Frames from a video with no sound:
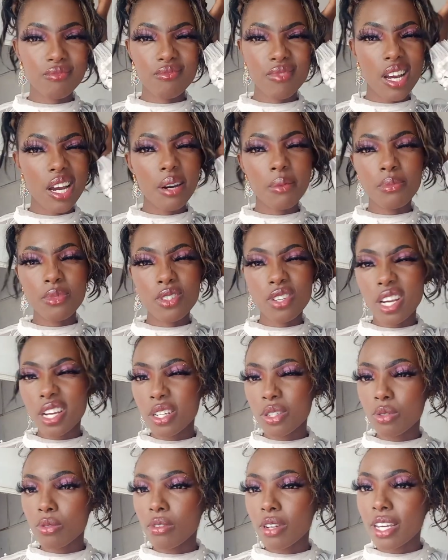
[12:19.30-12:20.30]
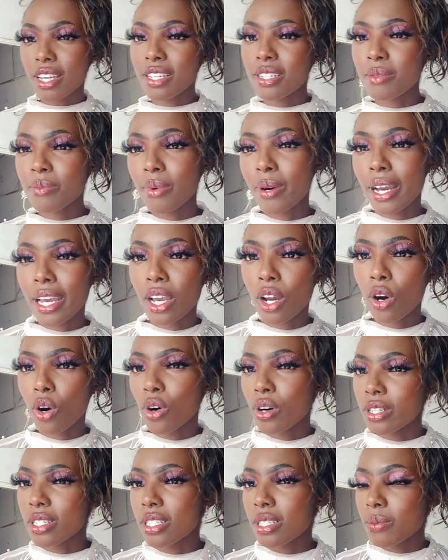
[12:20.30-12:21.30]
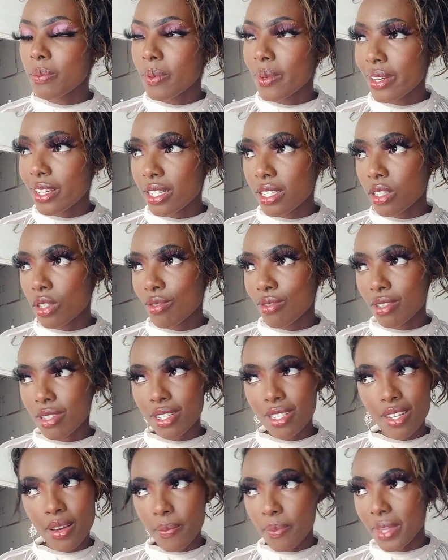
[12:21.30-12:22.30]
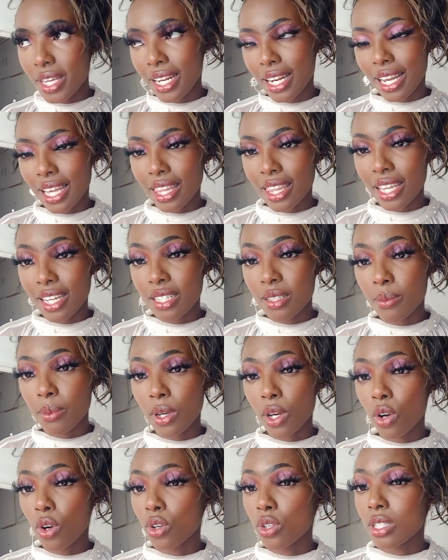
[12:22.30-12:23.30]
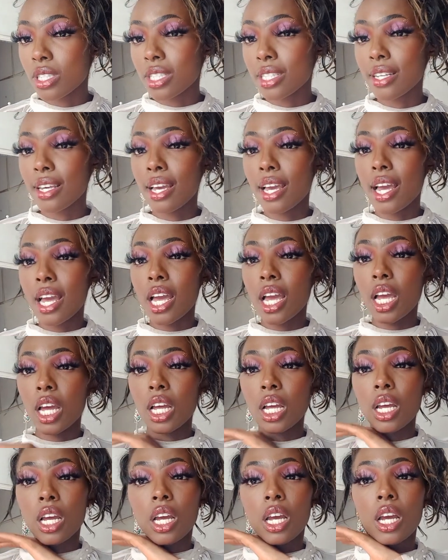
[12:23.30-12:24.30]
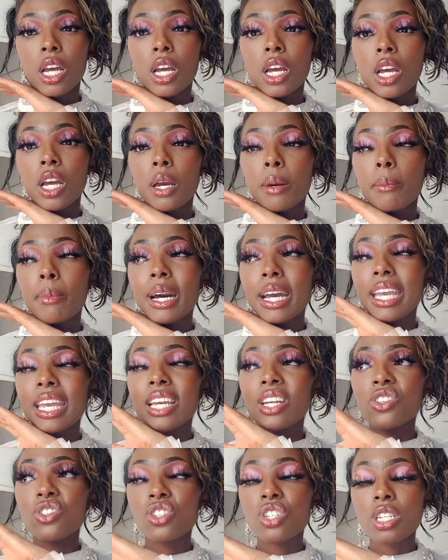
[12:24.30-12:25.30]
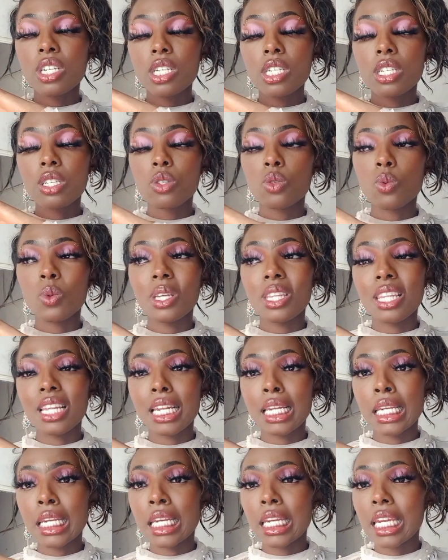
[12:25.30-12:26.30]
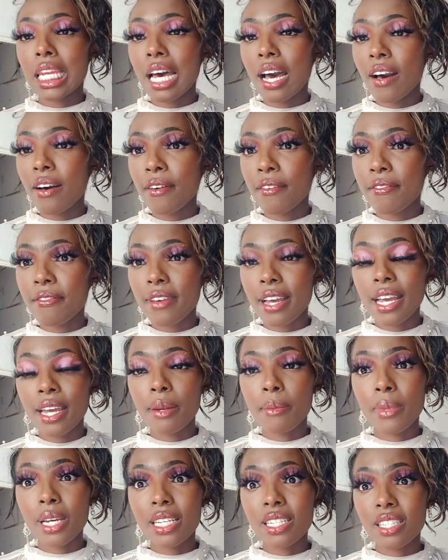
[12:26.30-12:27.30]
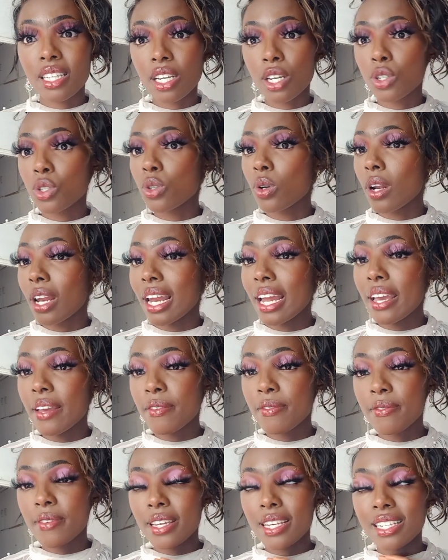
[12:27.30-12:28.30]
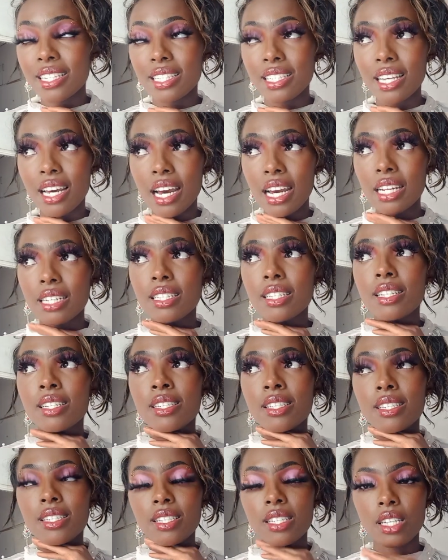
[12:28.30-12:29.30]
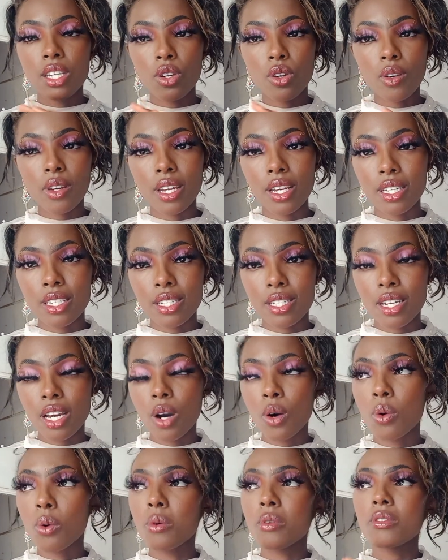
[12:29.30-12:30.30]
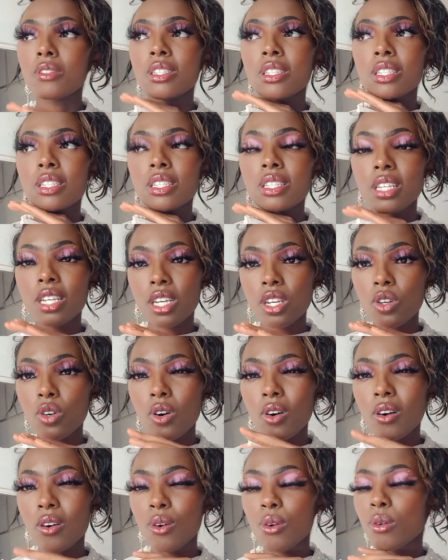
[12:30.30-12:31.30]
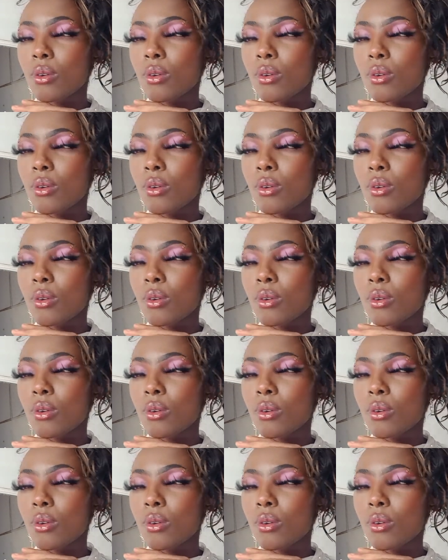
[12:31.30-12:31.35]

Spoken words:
I'm trying to get my own space or something like that, because my interest with love and my sexual life is at zero right now. Zero.